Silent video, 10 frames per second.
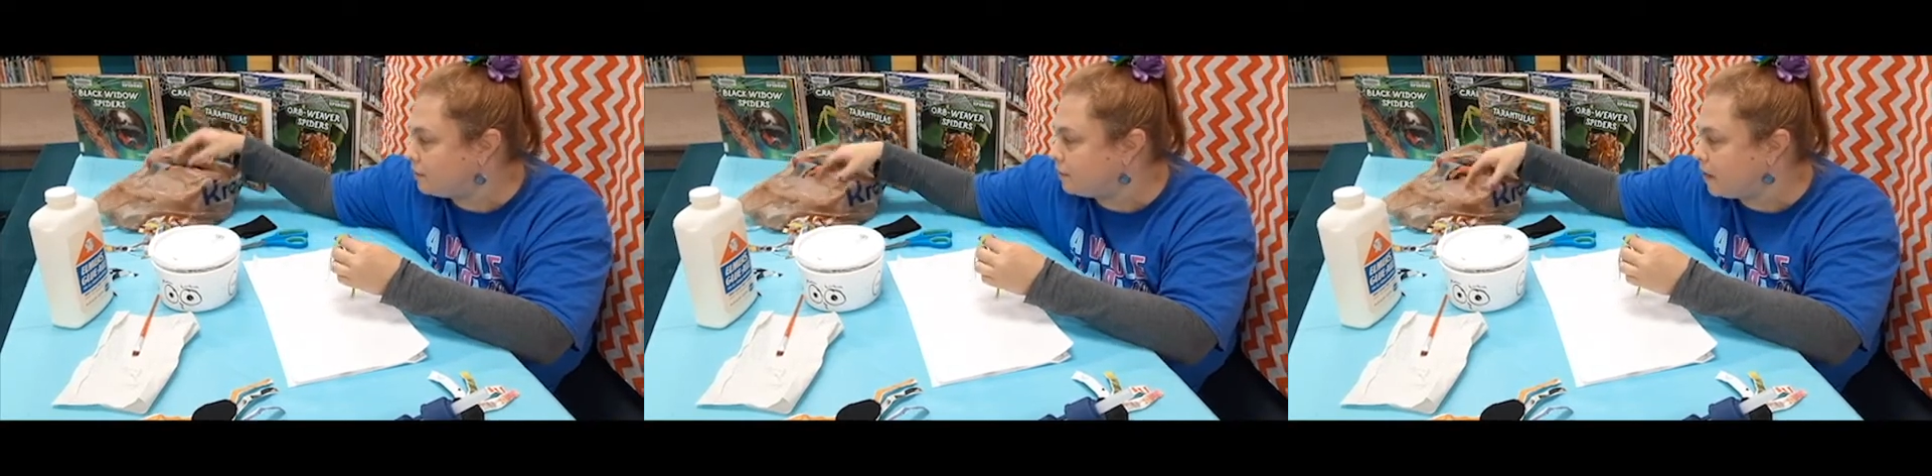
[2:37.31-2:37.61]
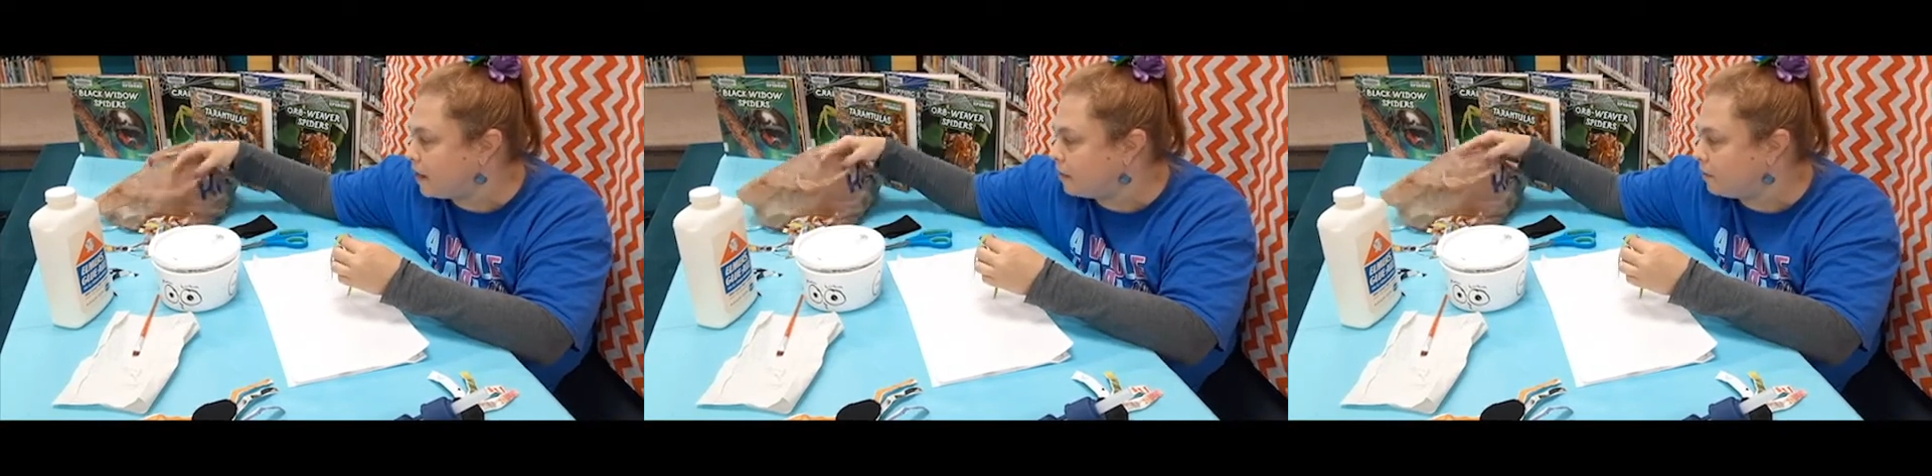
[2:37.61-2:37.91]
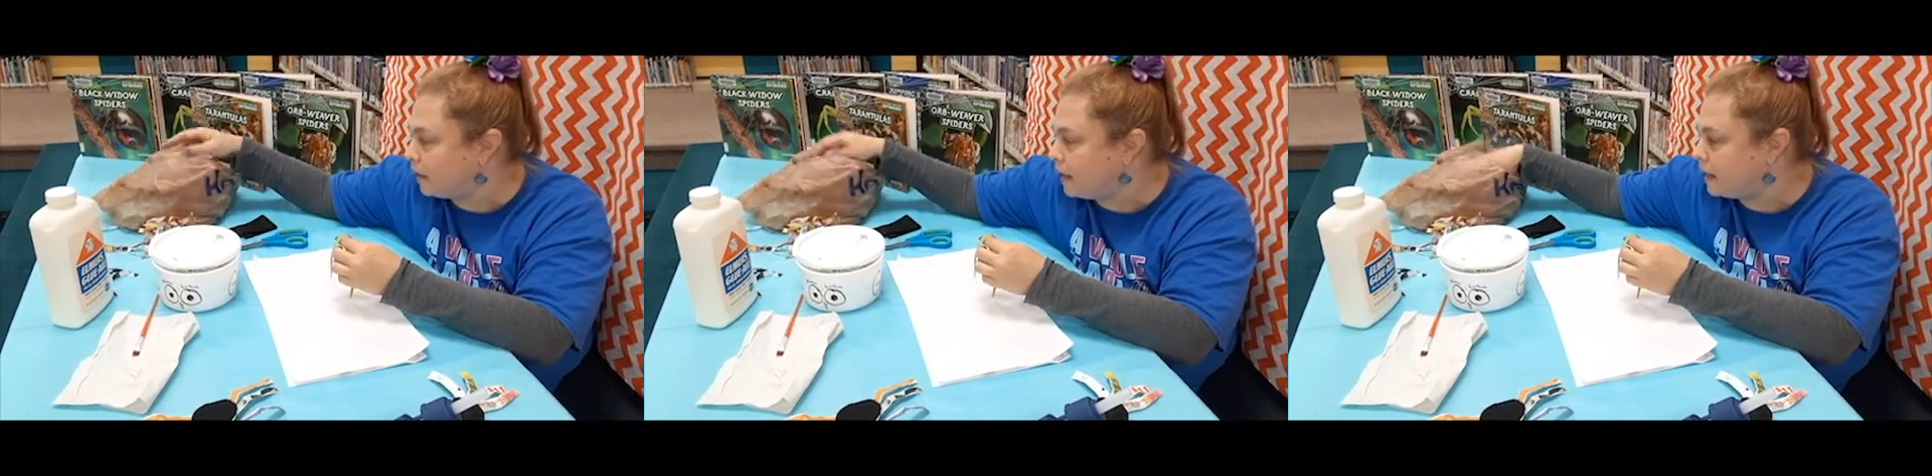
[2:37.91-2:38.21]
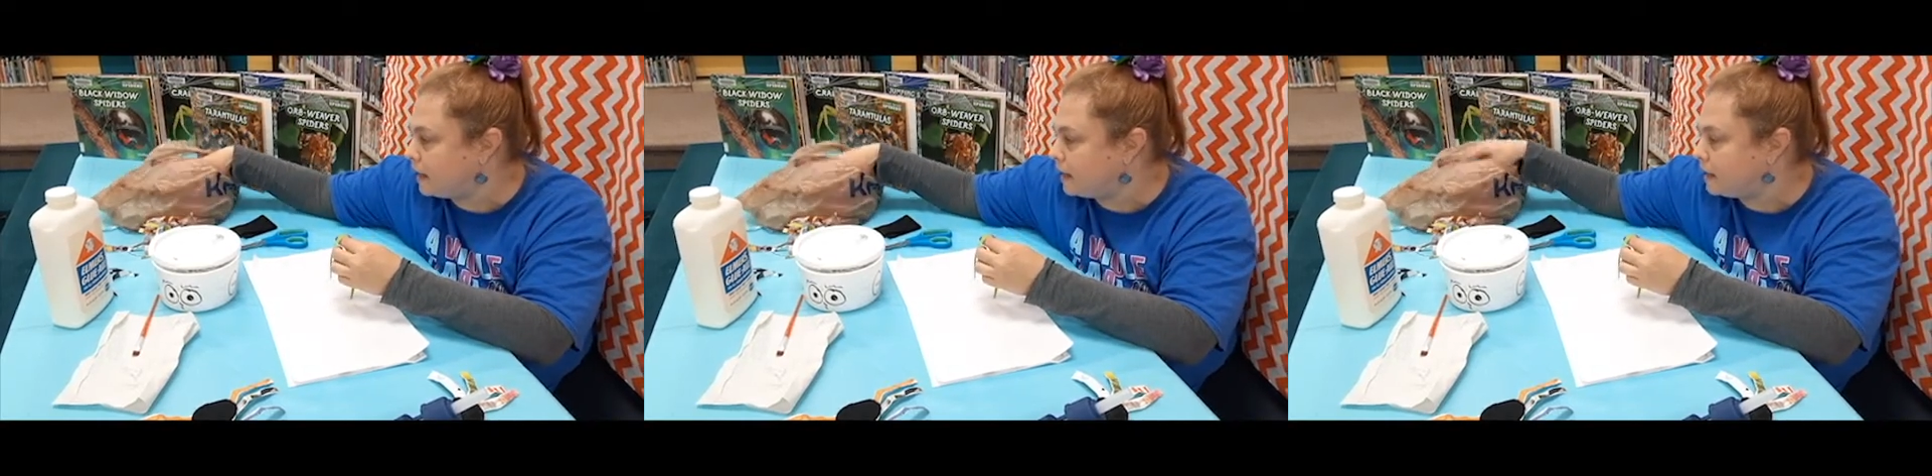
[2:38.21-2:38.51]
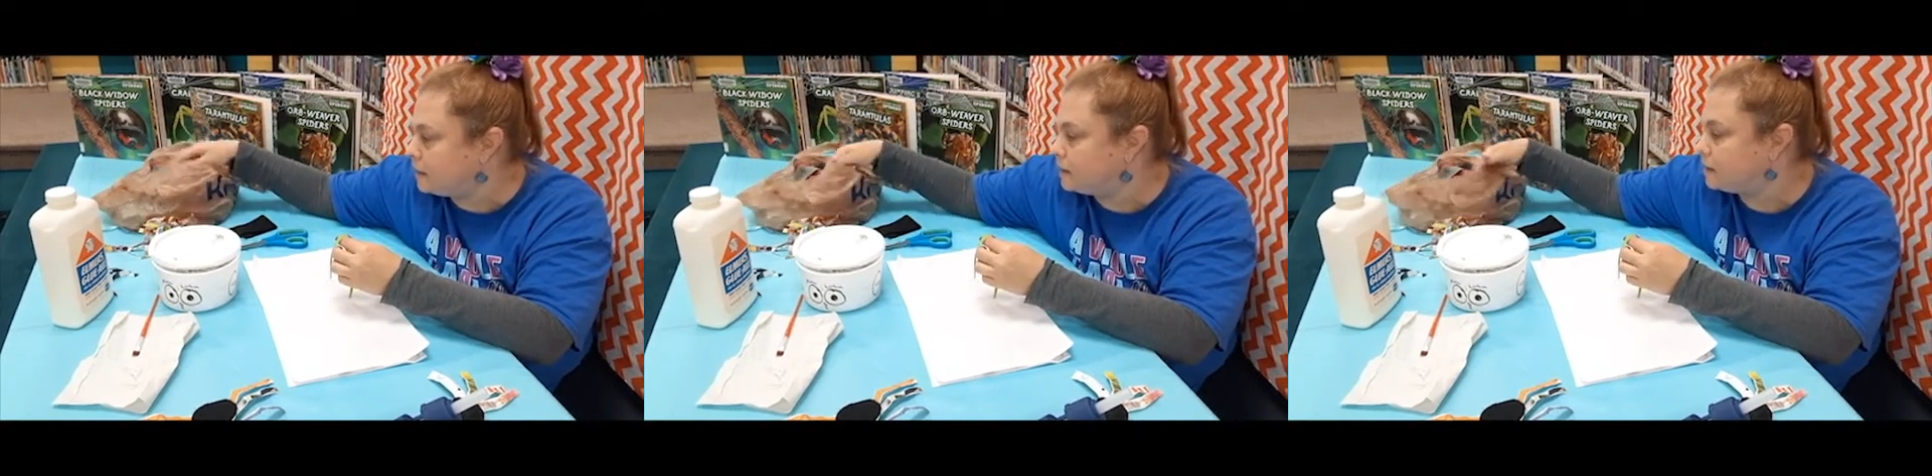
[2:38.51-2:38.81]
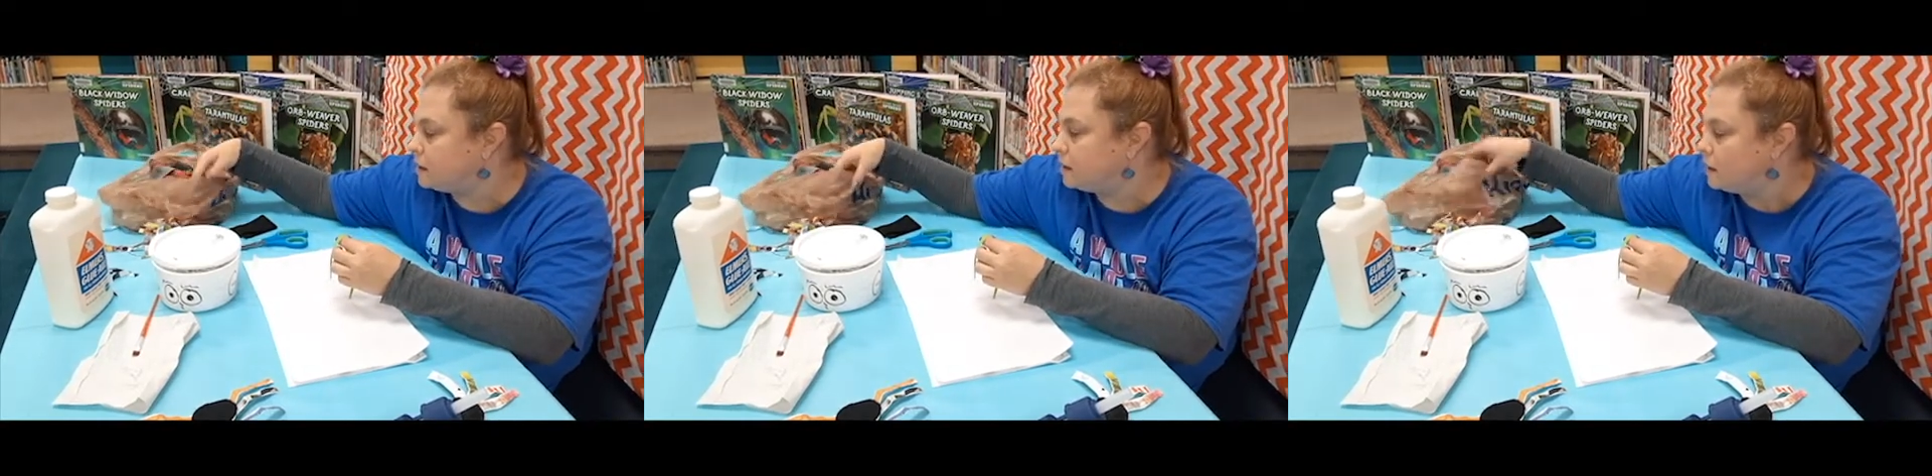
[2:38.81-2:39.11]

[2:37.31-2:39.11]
from making blankets,